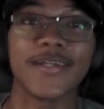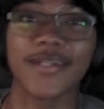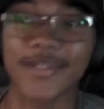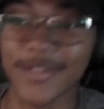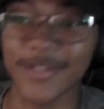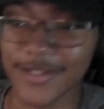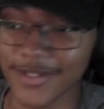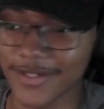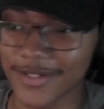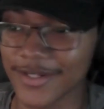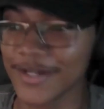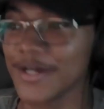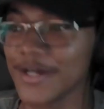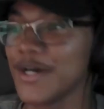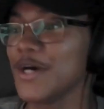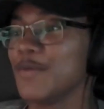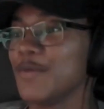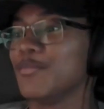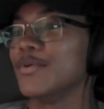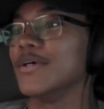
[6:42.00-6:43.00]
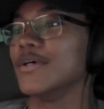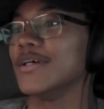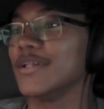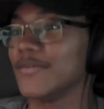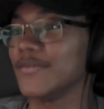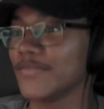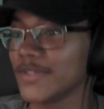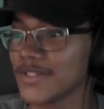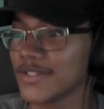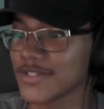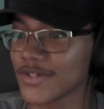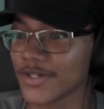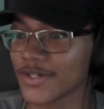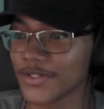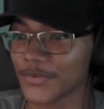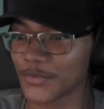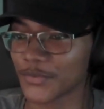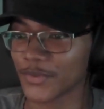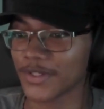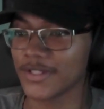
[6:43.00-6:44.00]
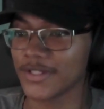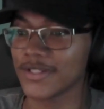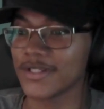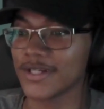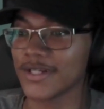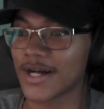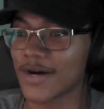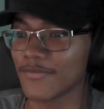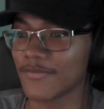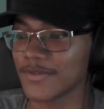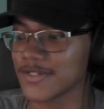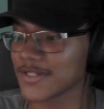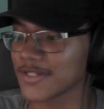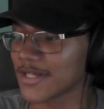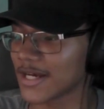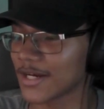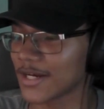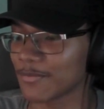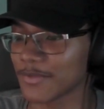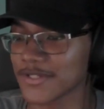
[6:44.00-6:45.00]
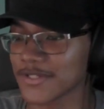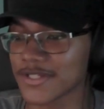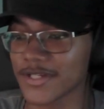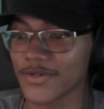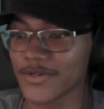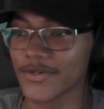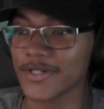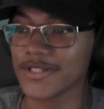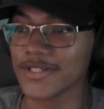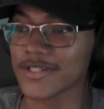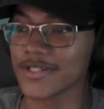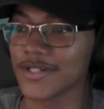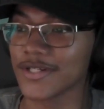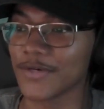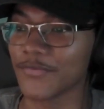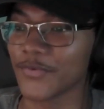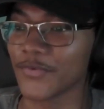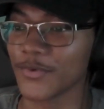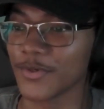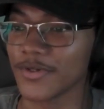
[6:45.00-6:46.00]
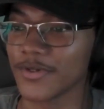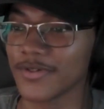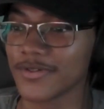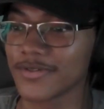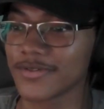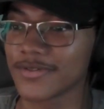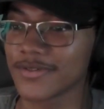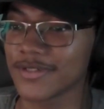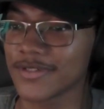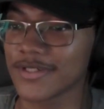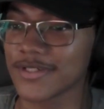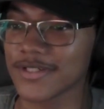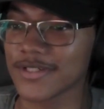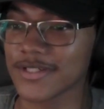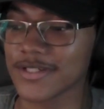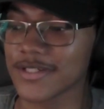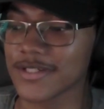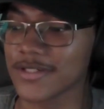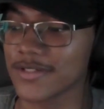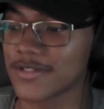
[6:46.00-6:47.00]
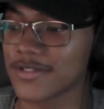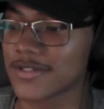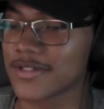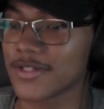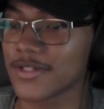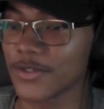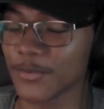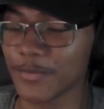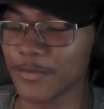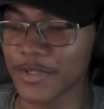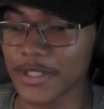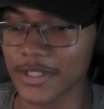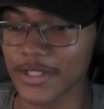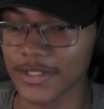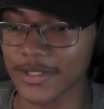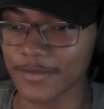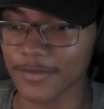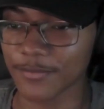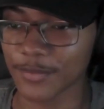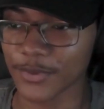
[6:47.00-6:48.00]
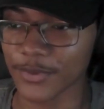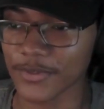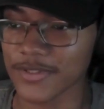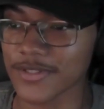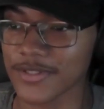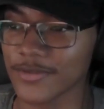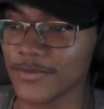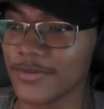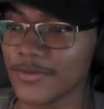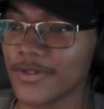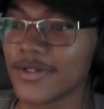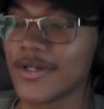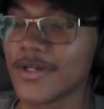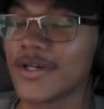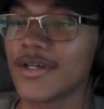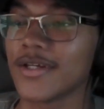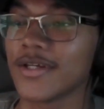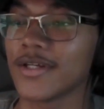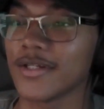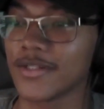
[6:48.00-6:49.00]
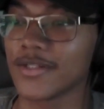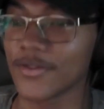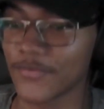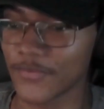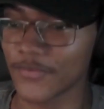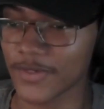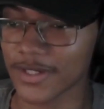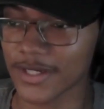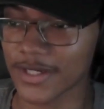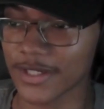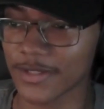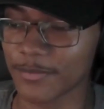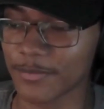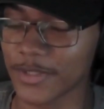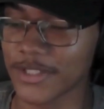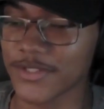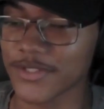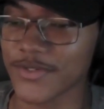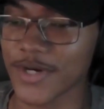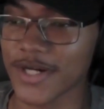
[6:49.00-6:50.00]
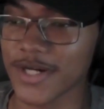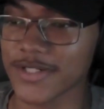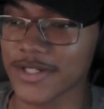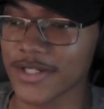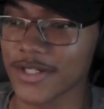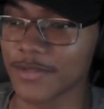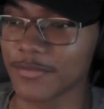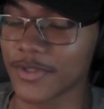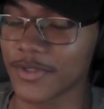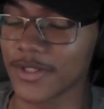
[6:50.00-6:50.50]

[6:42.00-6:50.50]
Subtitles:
did, but if he's on the run, it obviously gotta be serious enough for these niggas that still be in pursuit. Get the fuck out of my trash can, buddy.